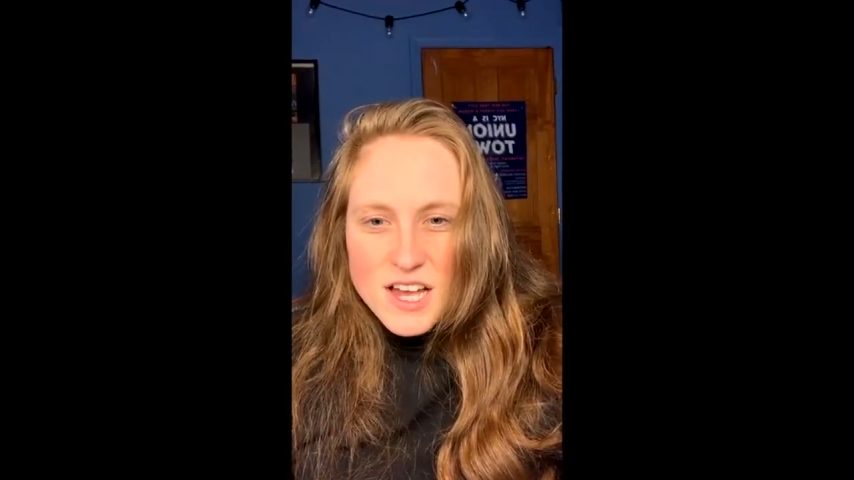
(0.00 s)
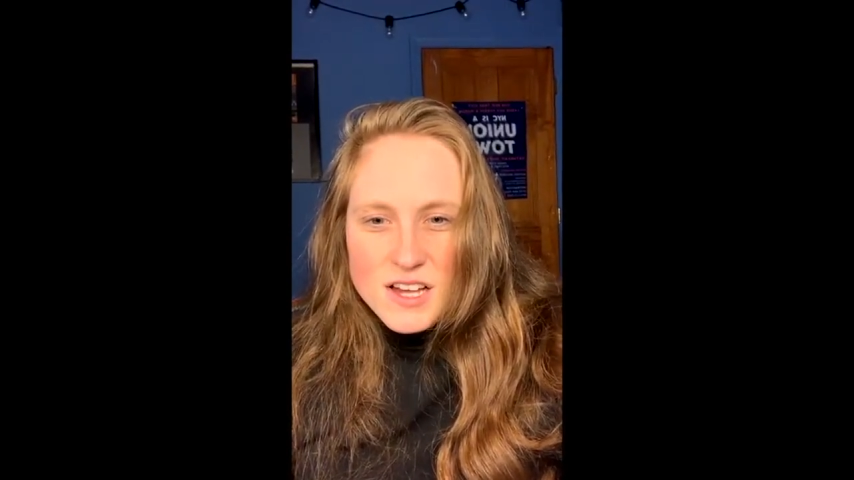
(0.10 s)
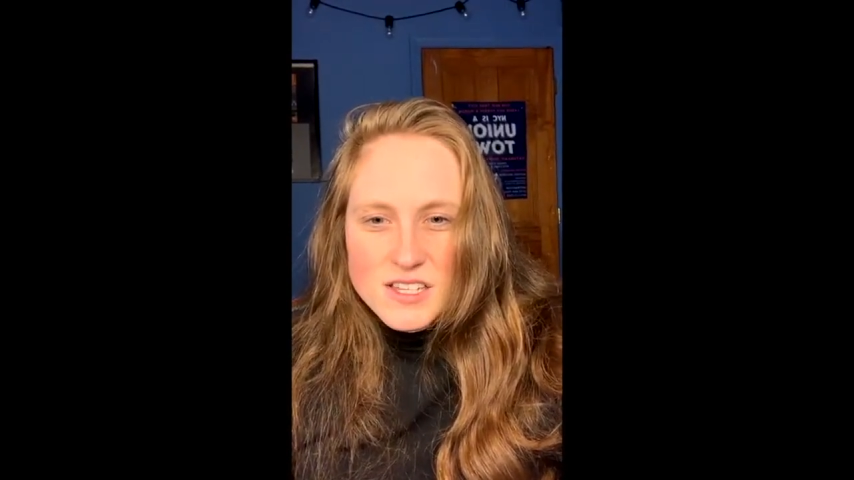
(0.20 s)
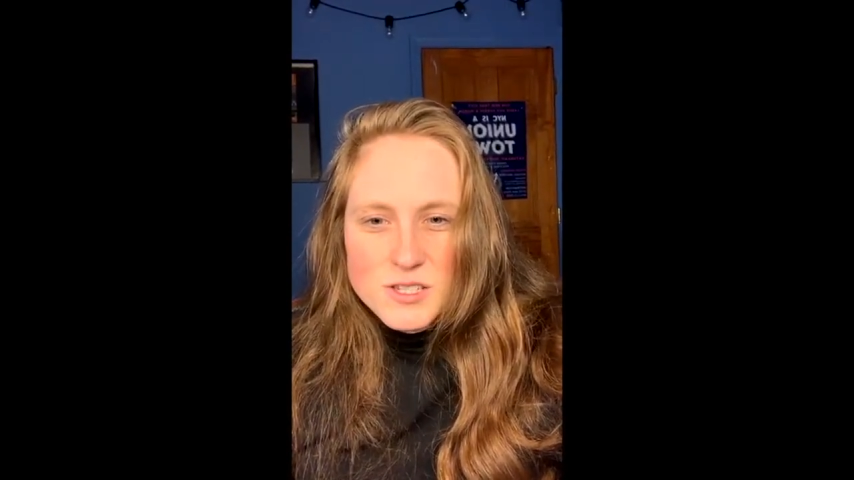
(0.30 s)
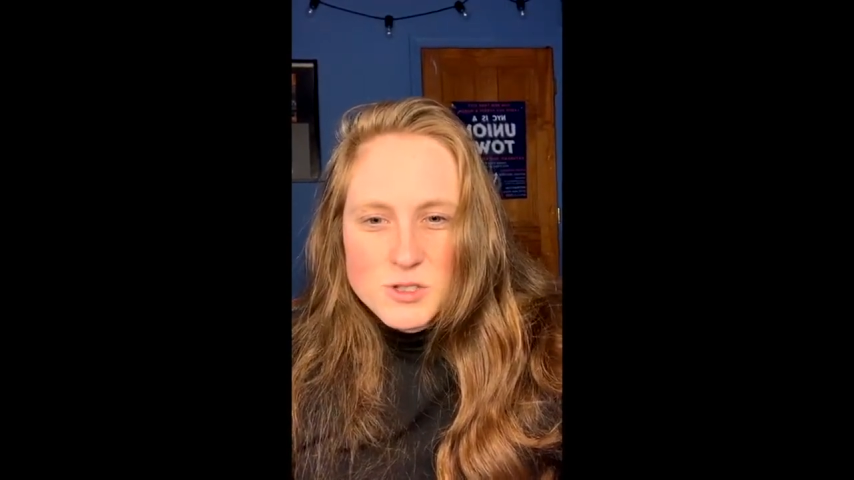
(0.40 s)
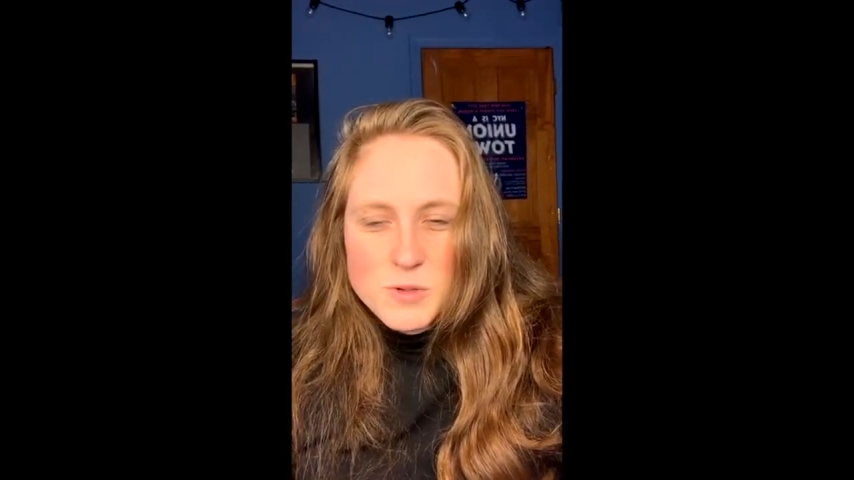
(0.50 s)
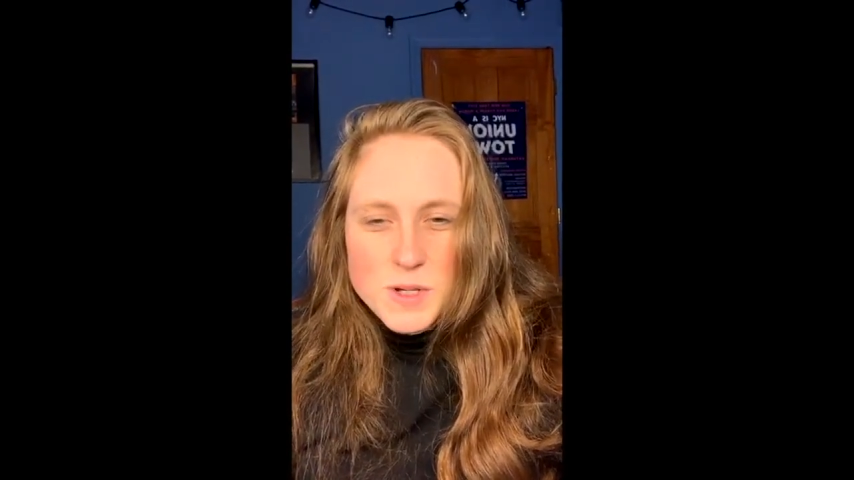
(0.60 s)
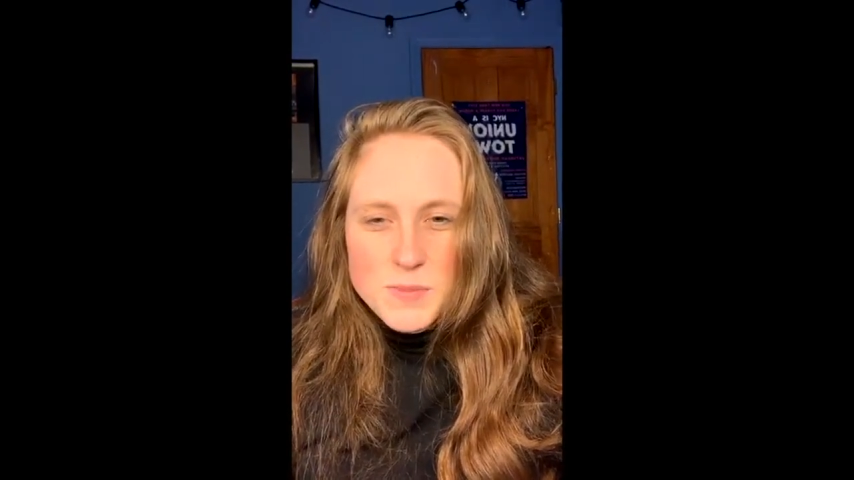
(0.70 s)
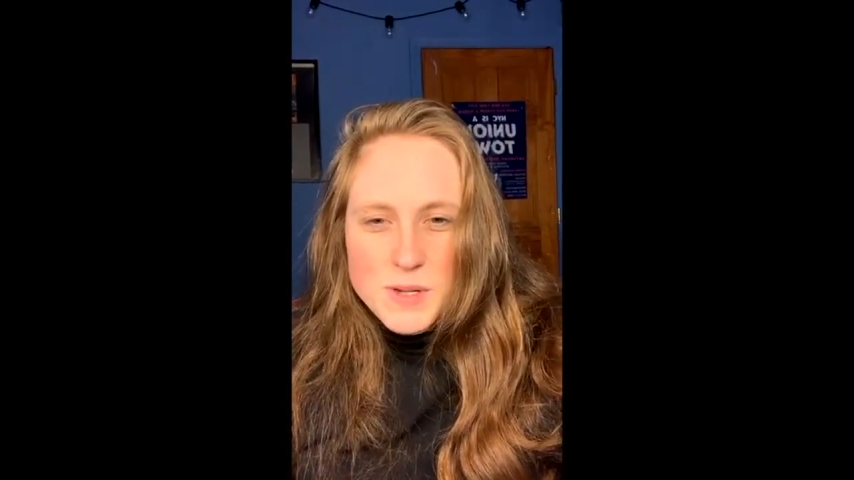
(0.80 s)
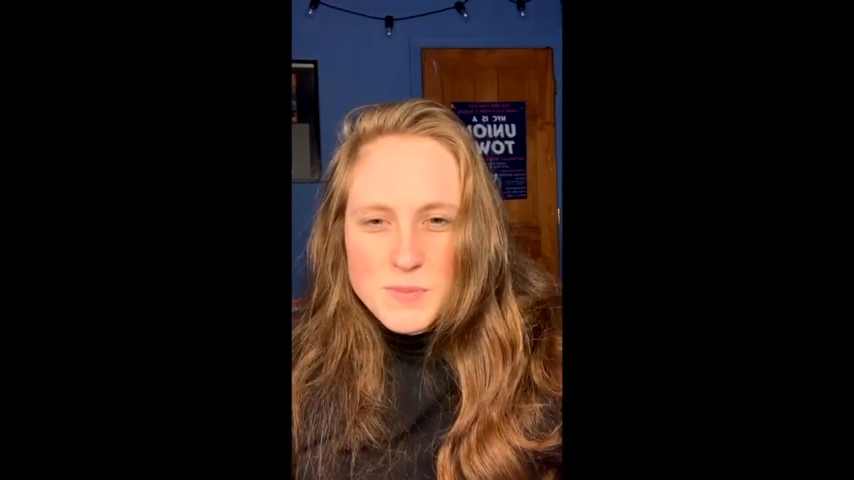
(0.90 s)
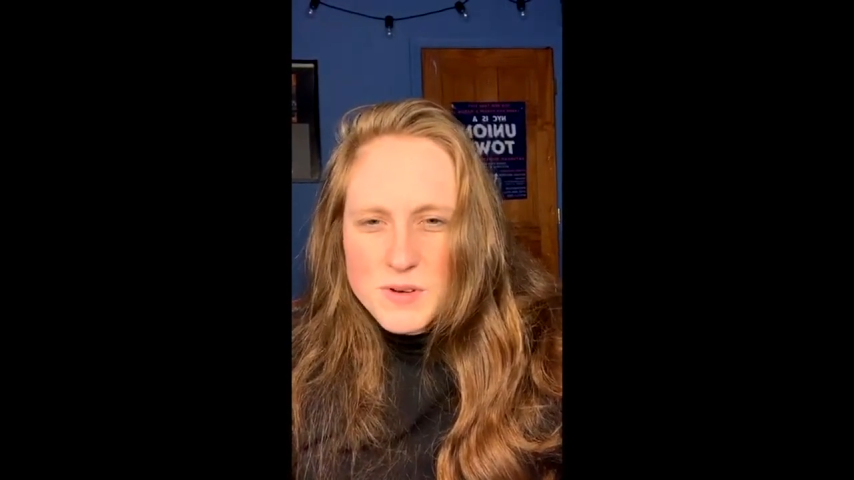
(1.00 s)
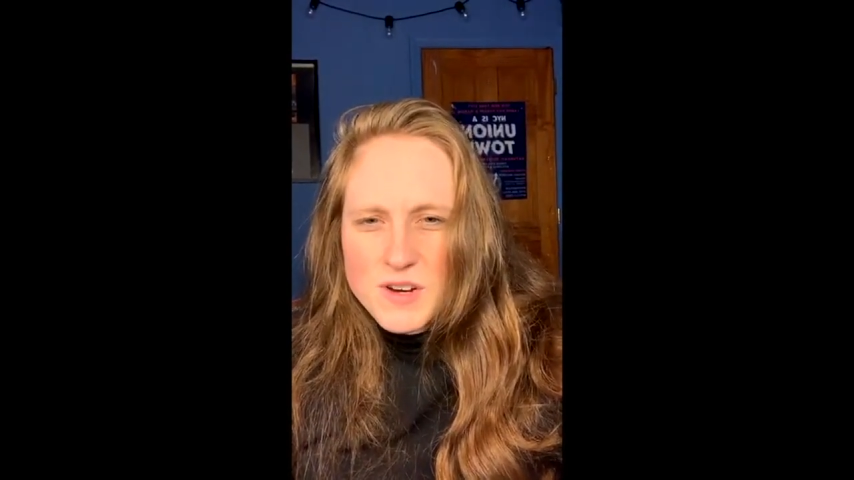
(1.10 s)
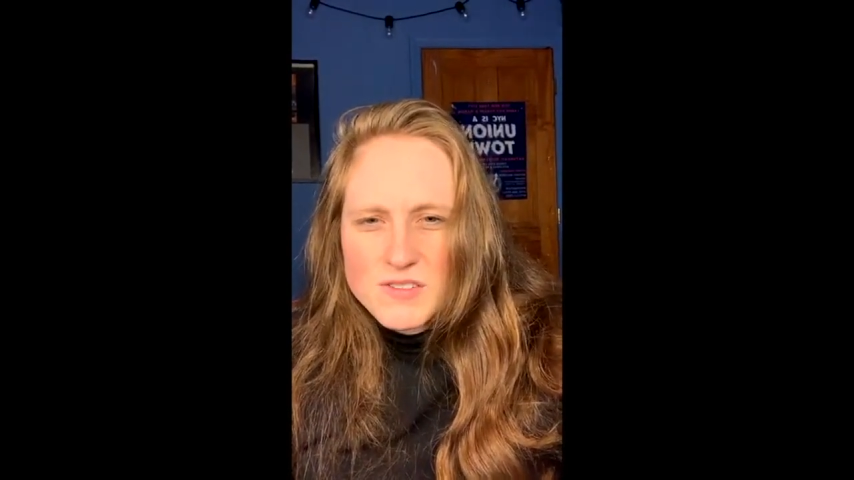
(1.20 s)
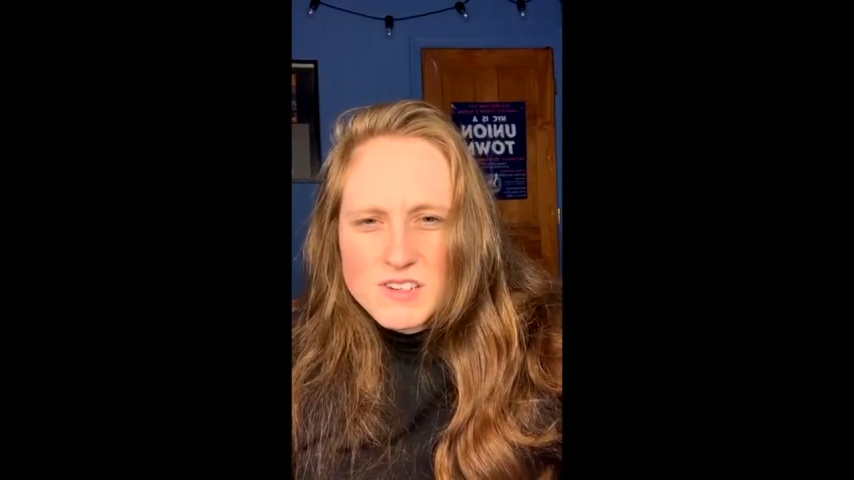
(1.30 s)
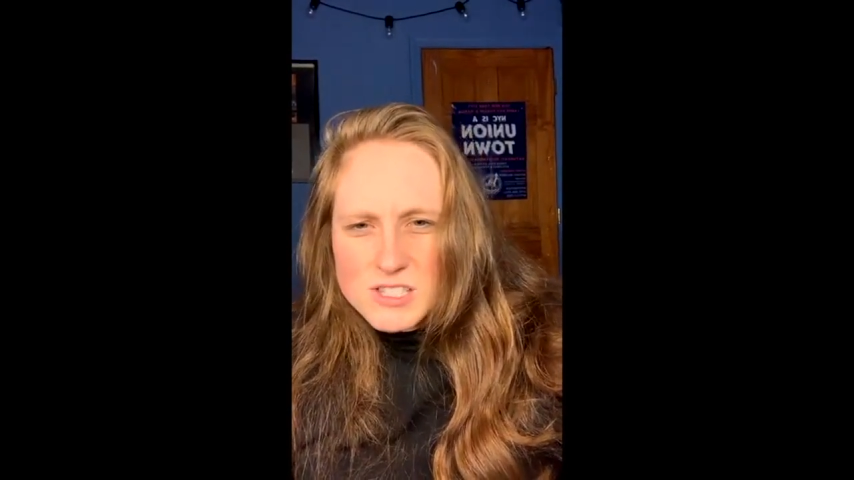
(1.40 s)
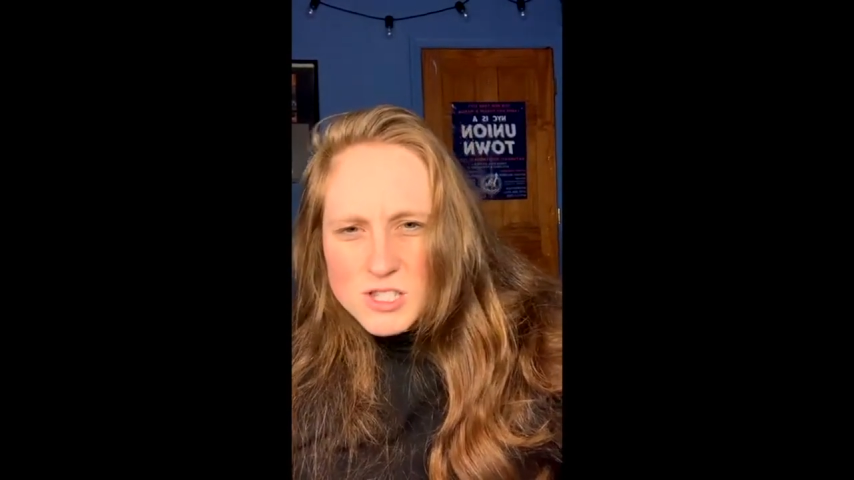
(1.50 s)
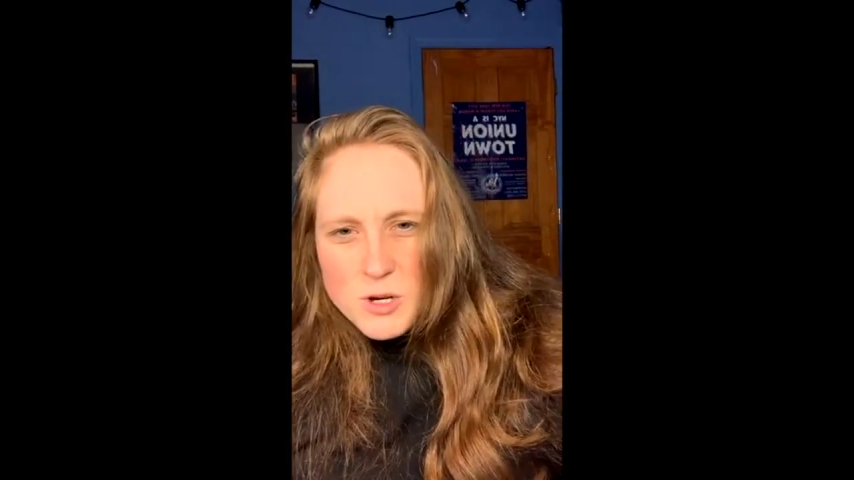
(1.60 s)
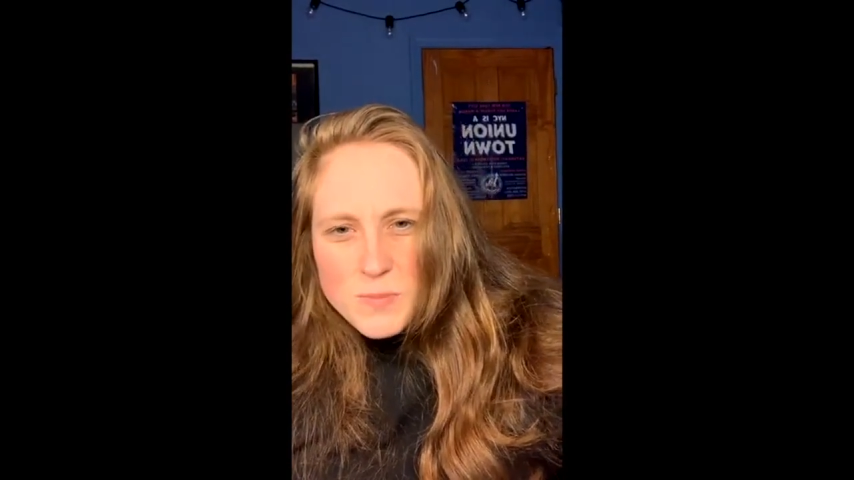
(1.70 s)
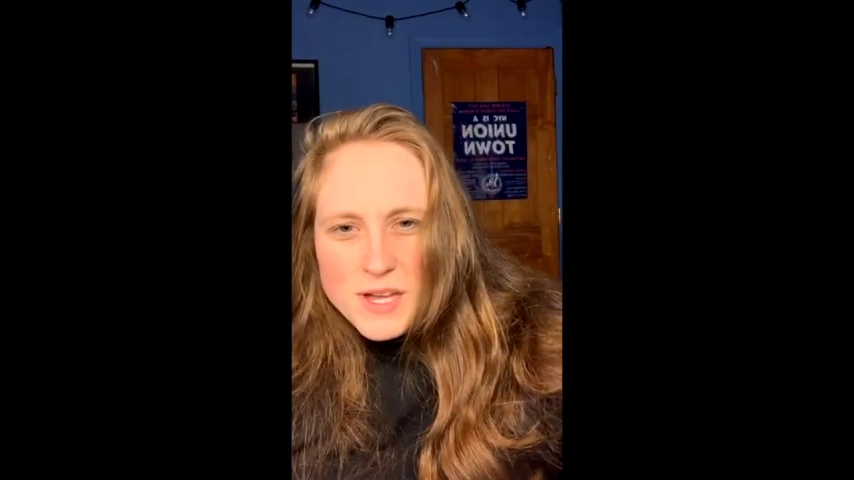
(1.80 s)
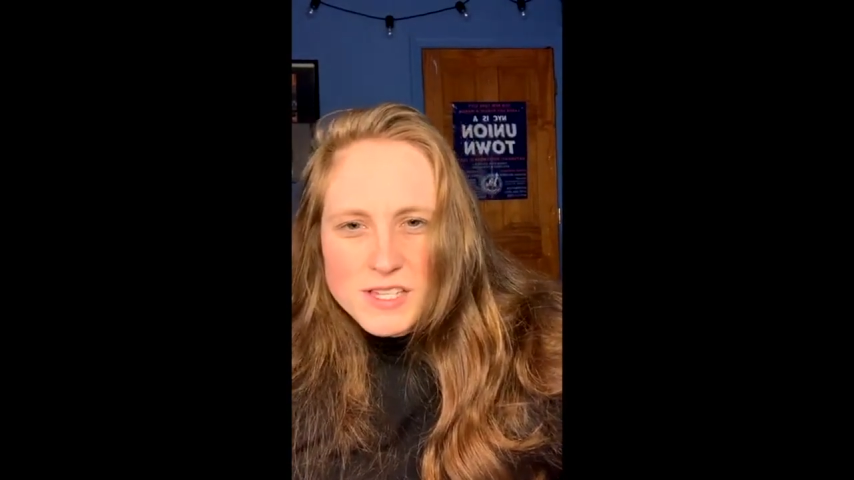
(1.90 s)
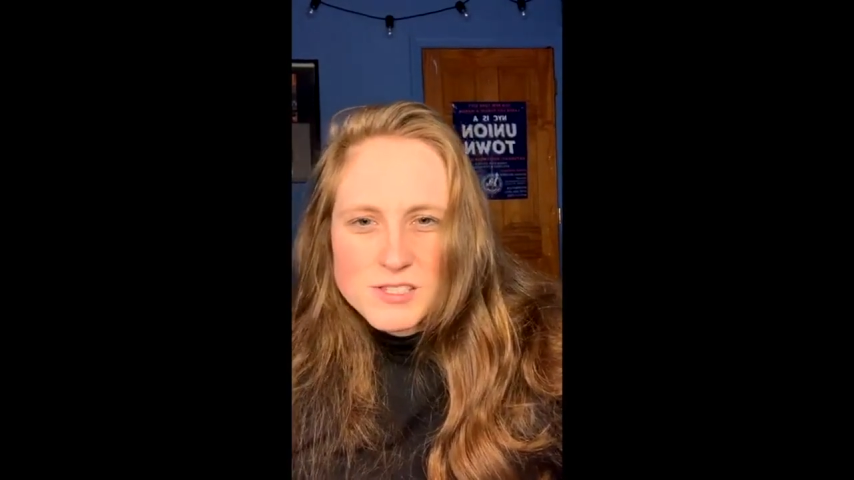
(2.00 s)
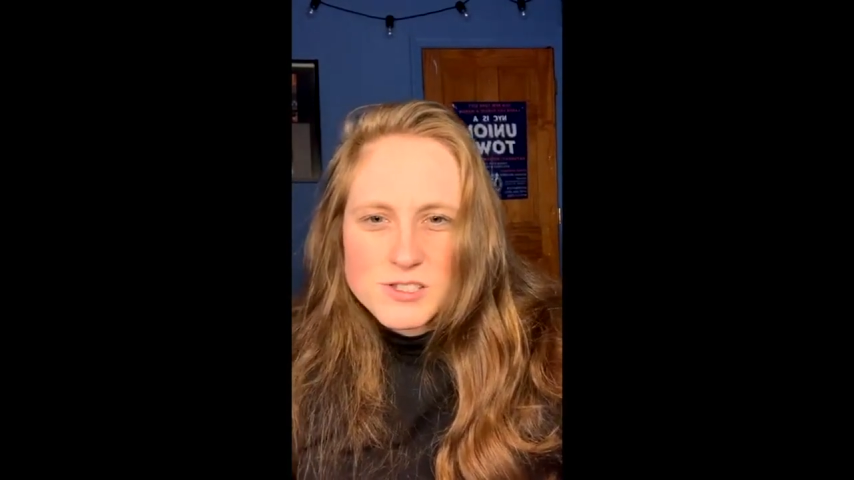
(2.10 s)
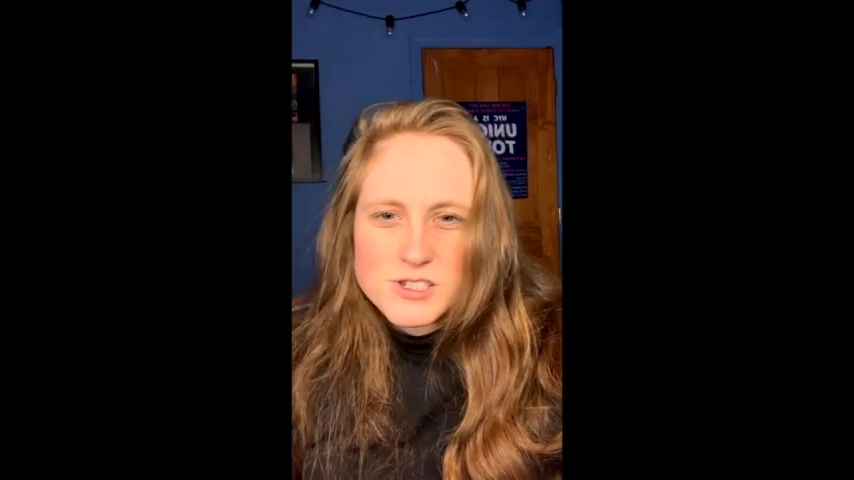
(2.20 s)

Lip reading: There's too many people. Rodriguez Lopez,